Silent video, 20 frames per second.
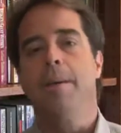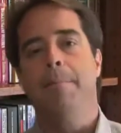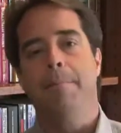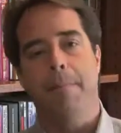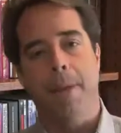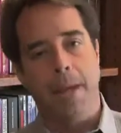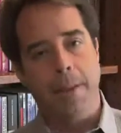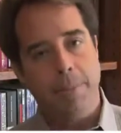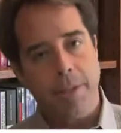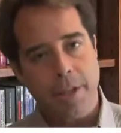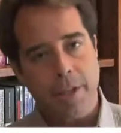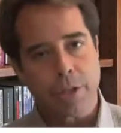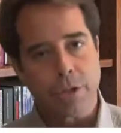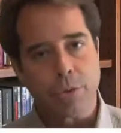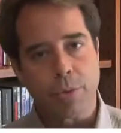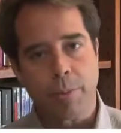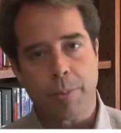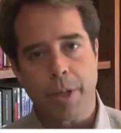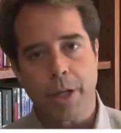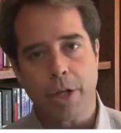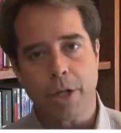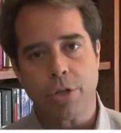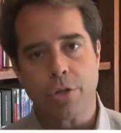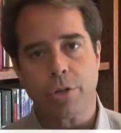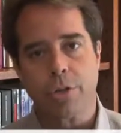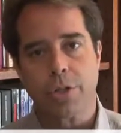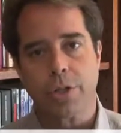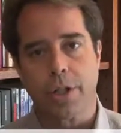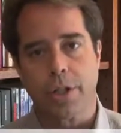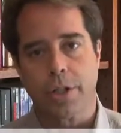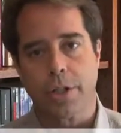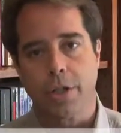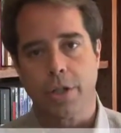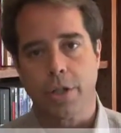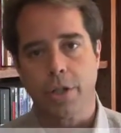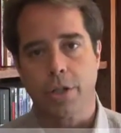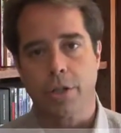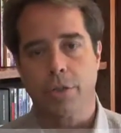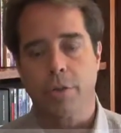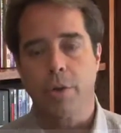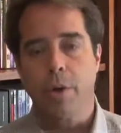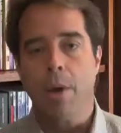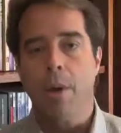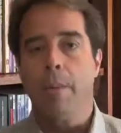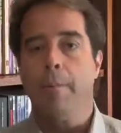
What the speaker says: Maybe this would be interesting to you.